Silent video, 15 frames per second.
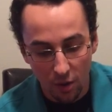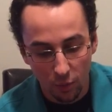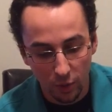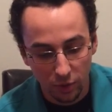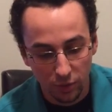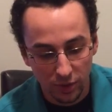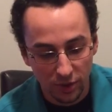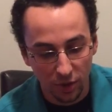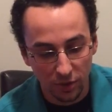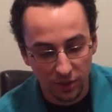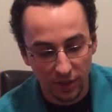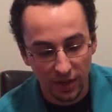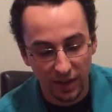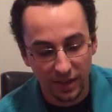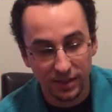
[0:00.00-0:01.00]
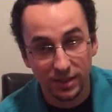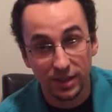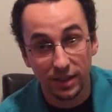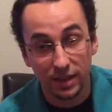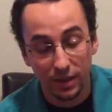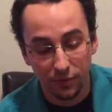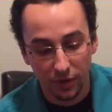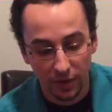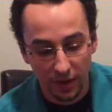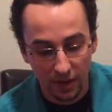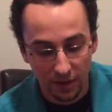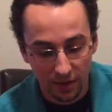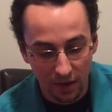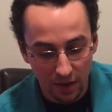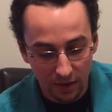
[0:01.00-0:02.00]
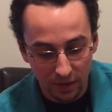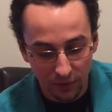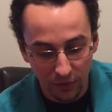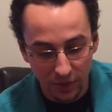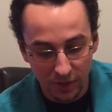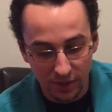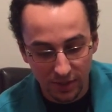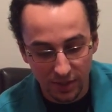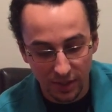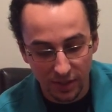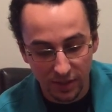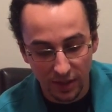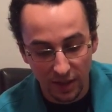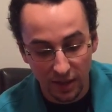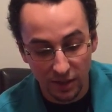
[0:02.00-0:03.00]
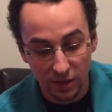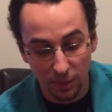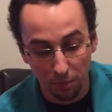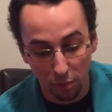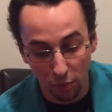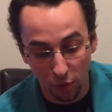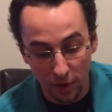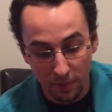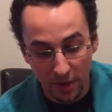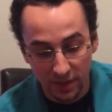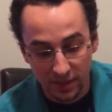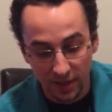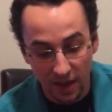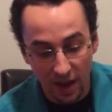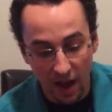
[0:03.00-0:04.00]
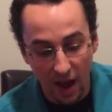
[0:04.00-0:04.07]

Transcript: which resulted in significant deficiencies in deployment,